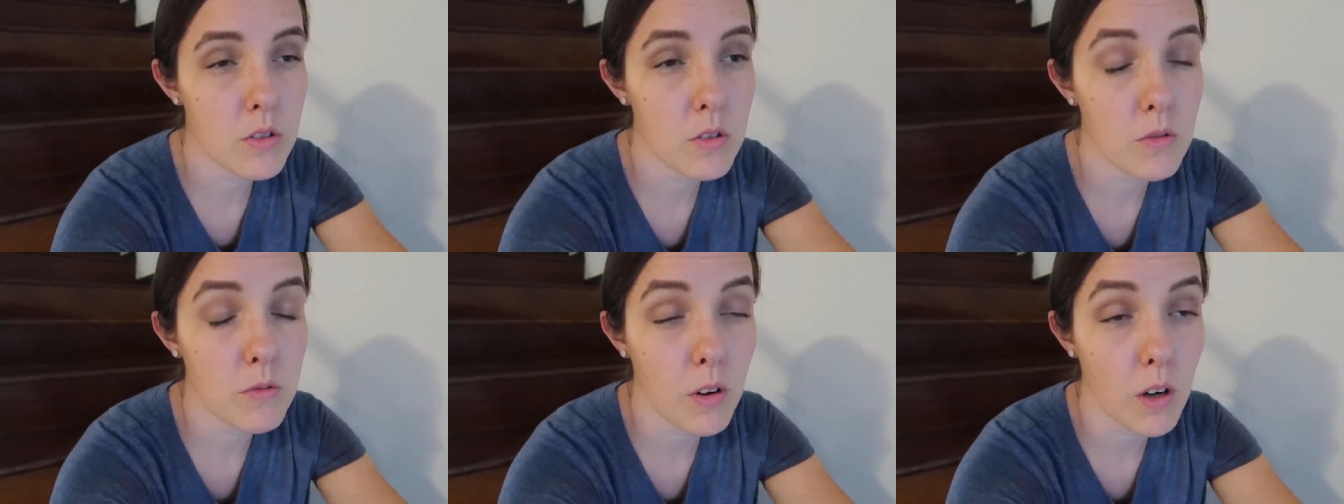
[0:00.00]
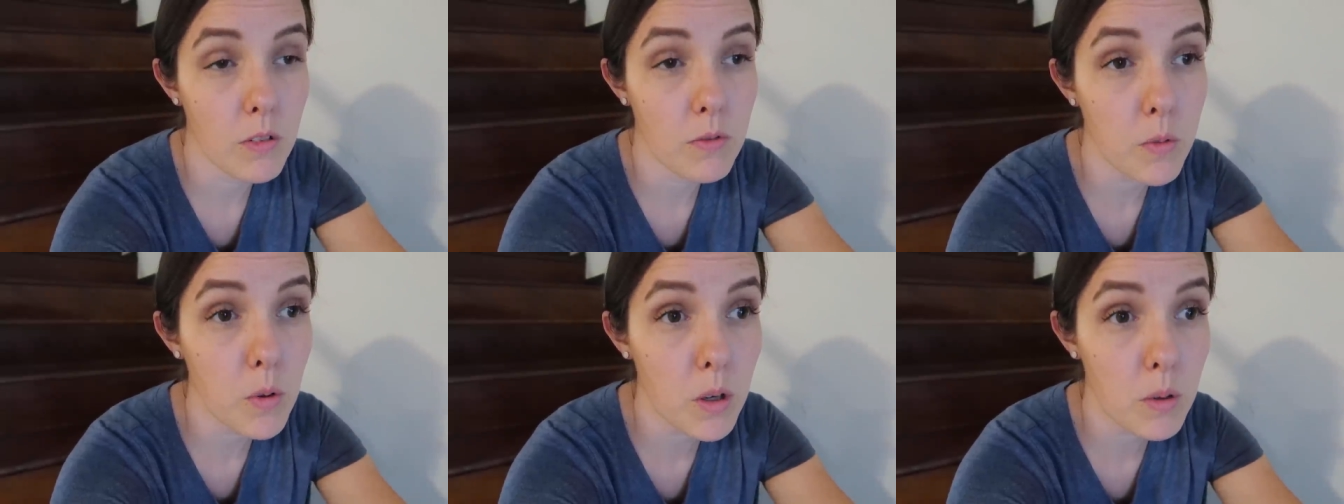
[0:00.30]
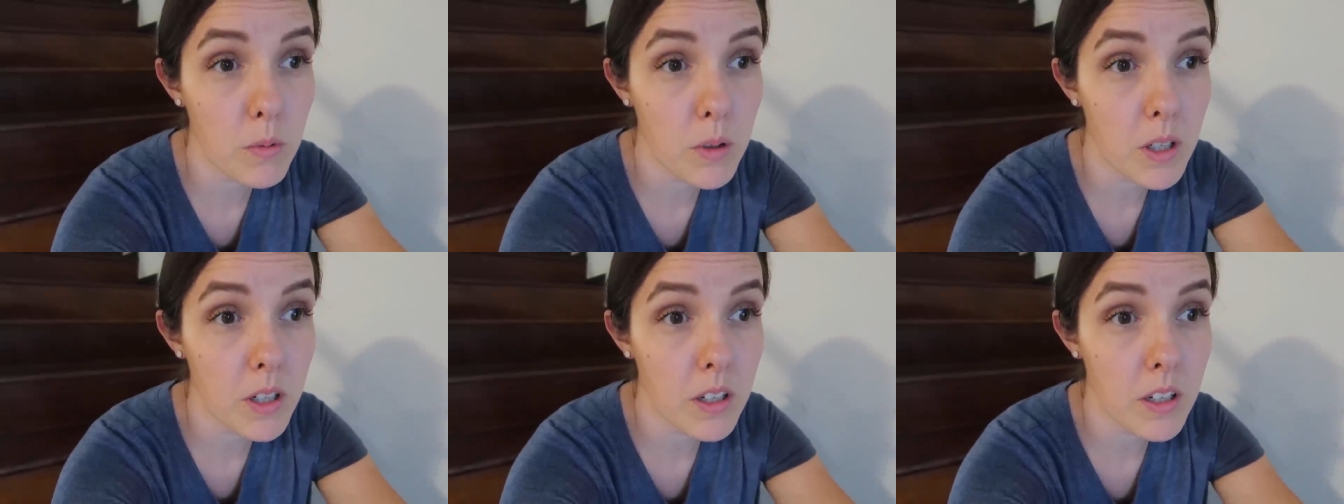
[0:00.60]
too far
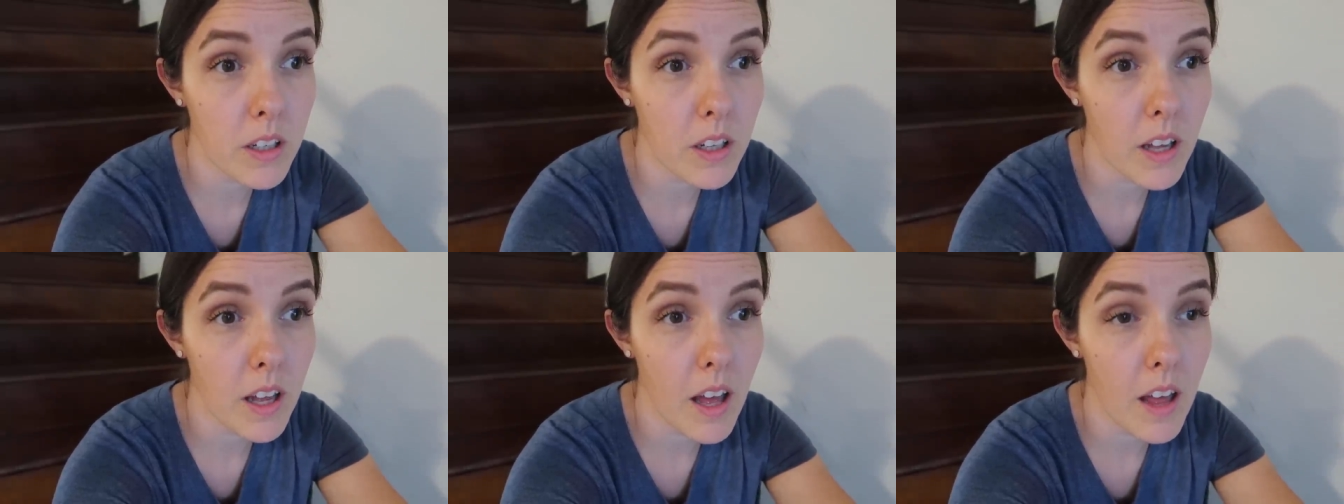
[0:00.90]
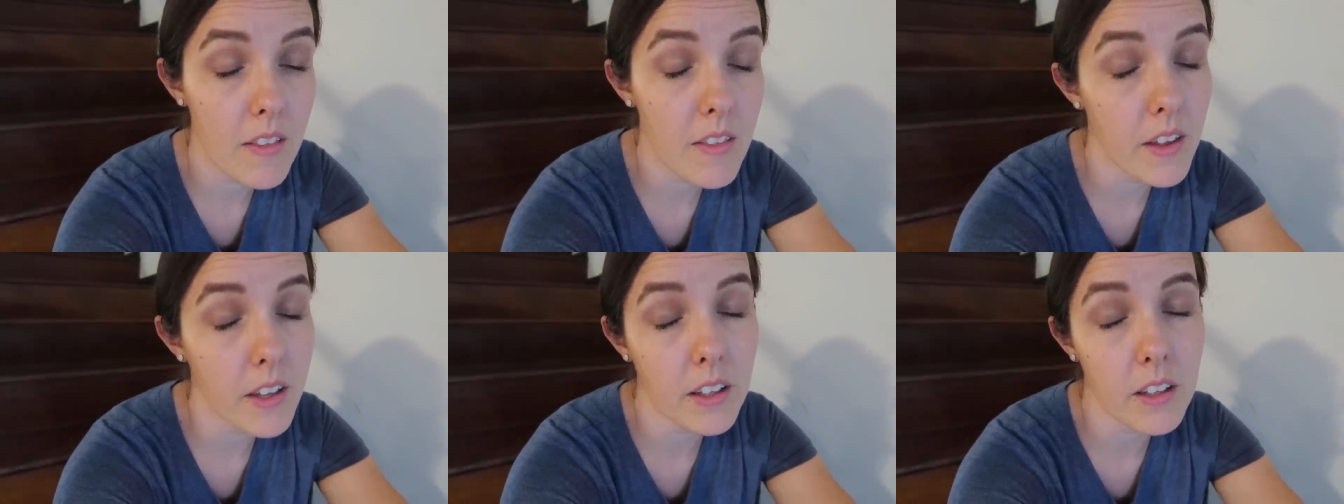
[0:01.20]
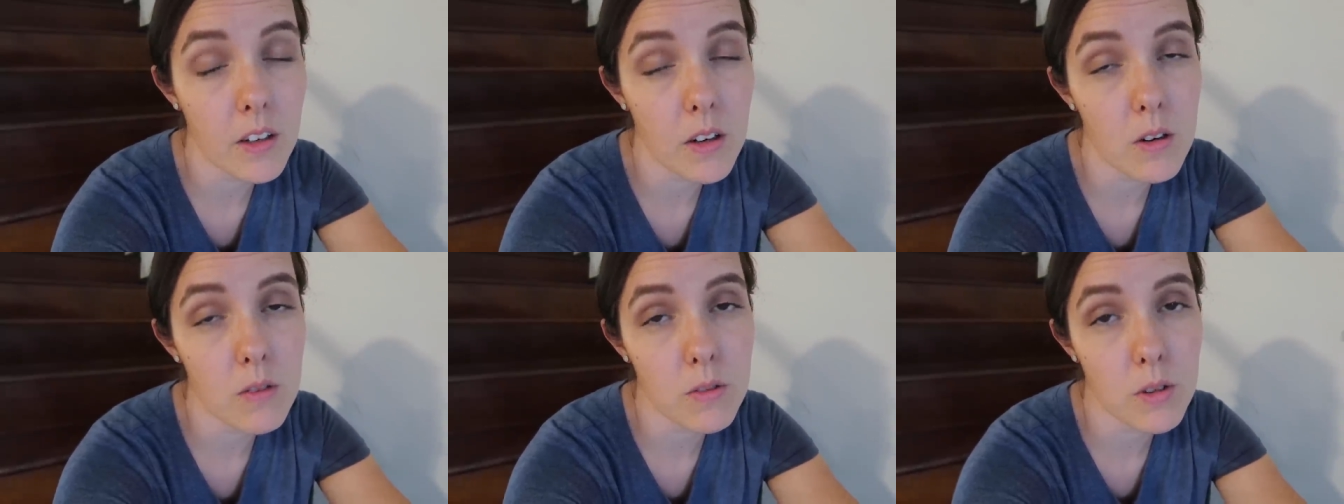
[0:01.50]
forward and then
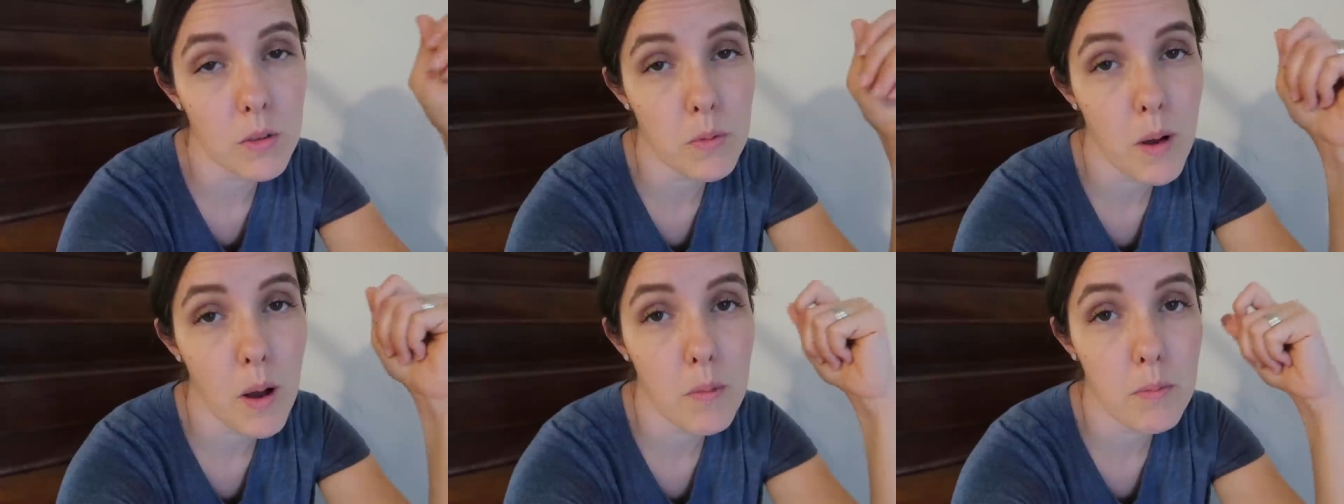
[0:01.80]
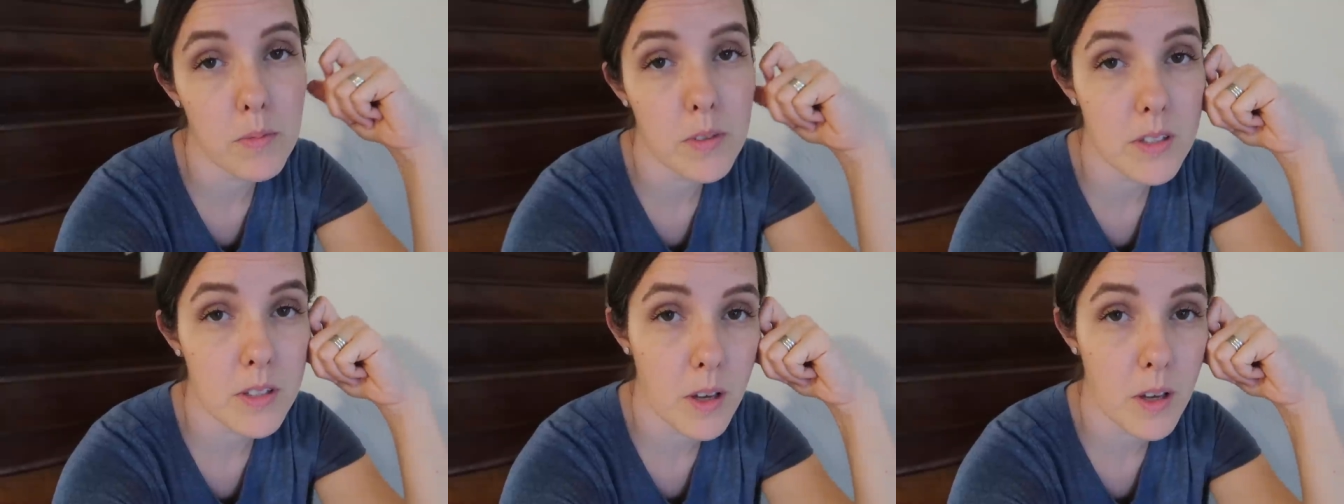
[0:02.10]
get overwhelmed.